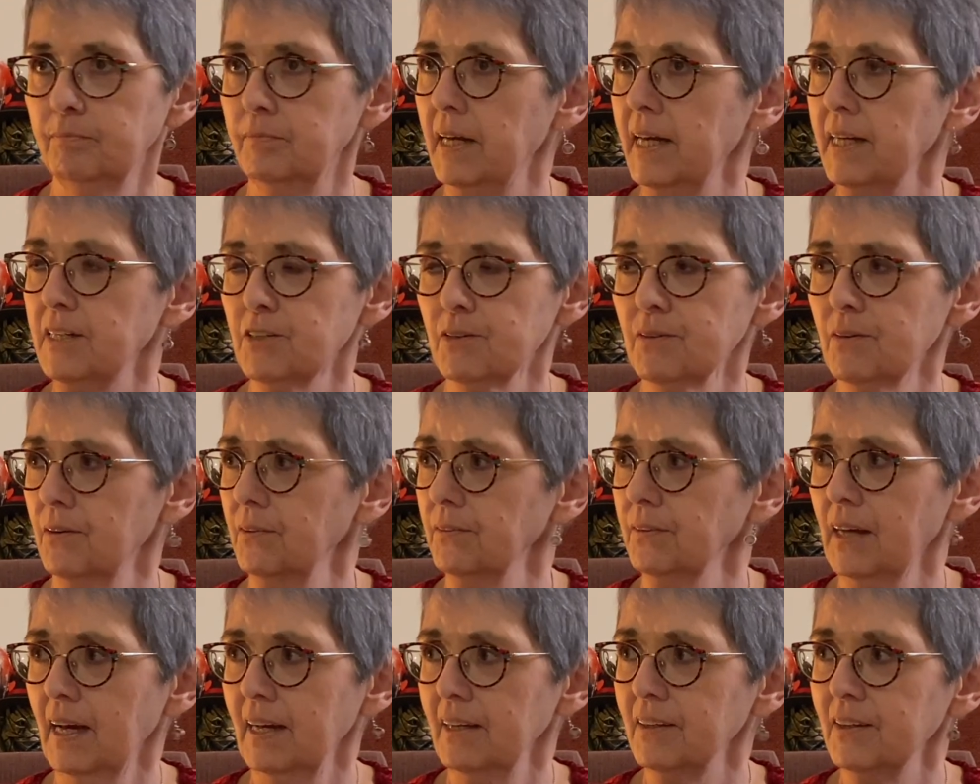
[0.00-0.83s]
later
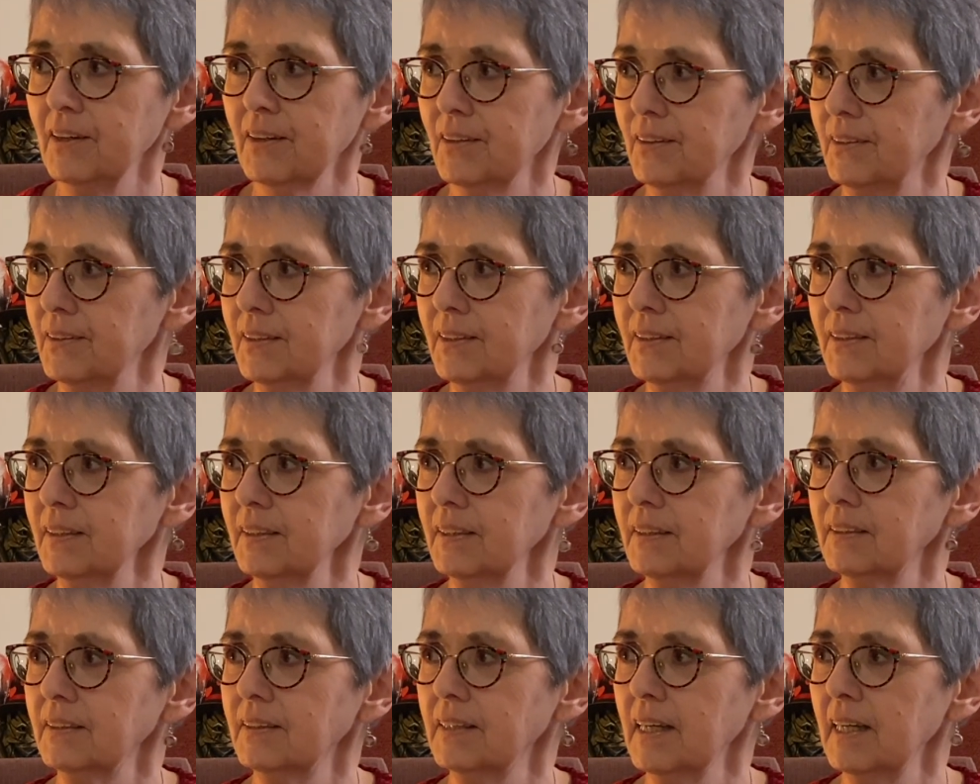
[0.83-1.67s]
on that year,
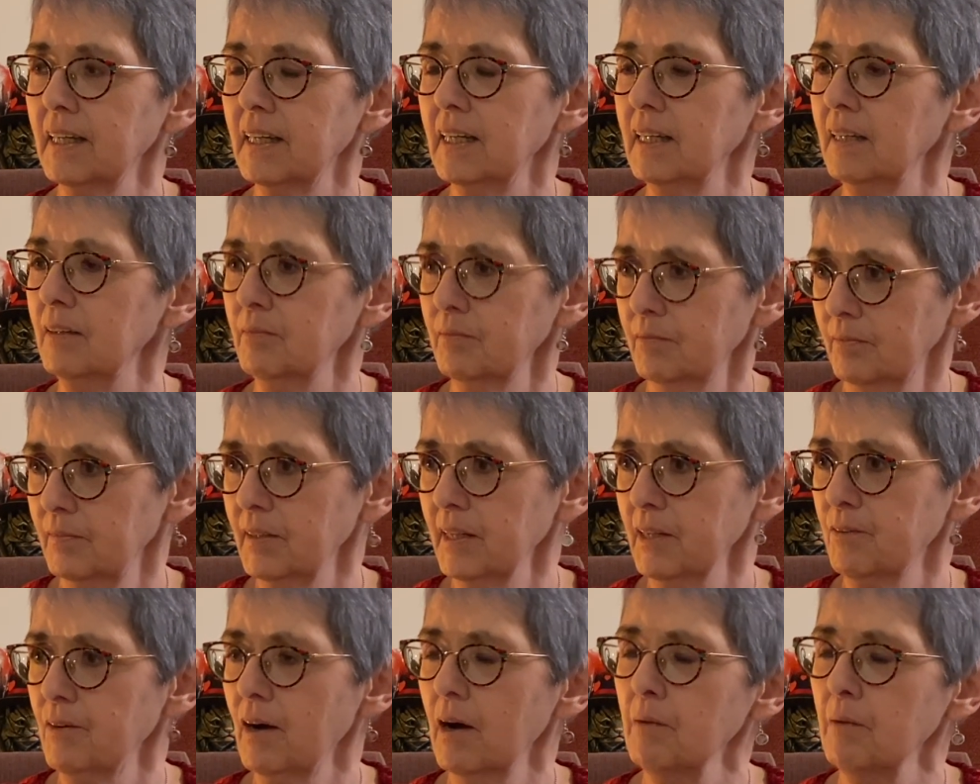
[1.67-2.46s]
my